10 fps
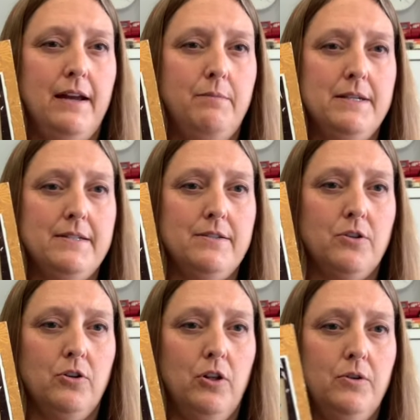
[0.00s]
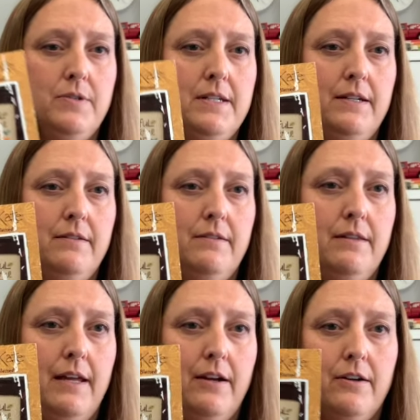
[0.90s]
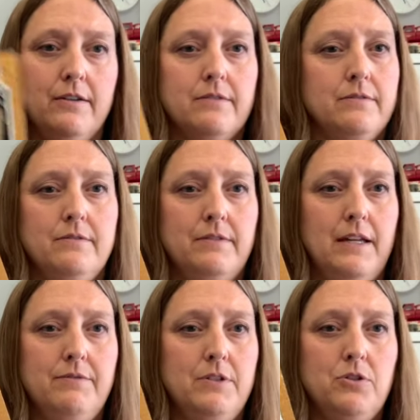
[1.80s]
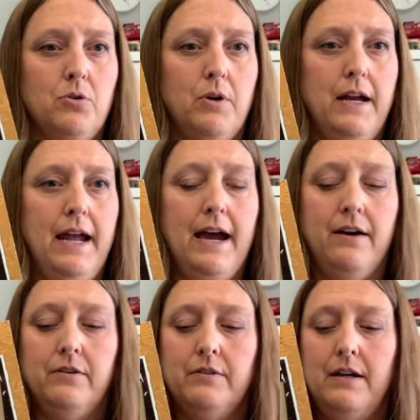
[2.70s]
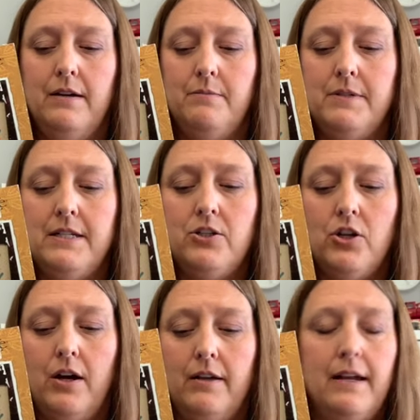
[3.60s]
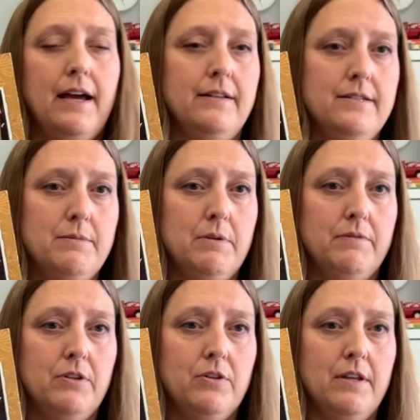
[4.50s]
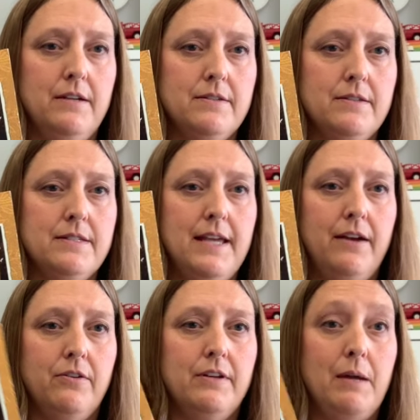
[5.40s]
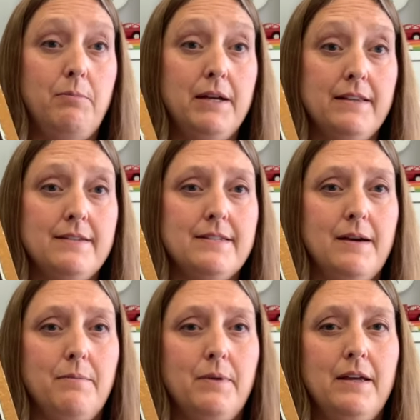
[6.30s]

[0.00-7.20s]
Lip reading: out of business or closing their inventory out, Stitch On had some of their things on sale, and I picked this up